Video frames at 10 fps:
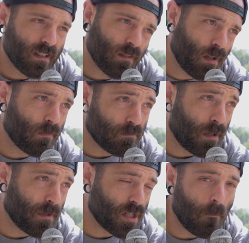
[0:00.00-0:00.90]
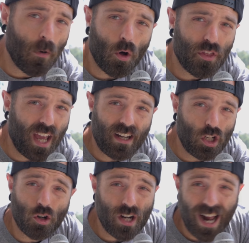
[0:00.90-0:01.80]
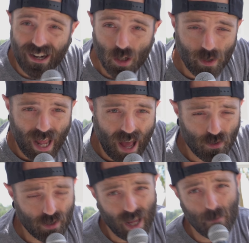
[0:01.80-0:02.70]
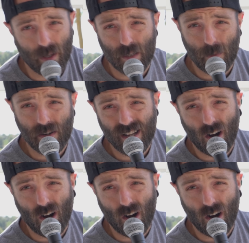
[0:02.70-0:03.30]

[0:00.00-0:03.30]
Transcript: Well, pretty much on both, and you're not going to have a good gaming experience at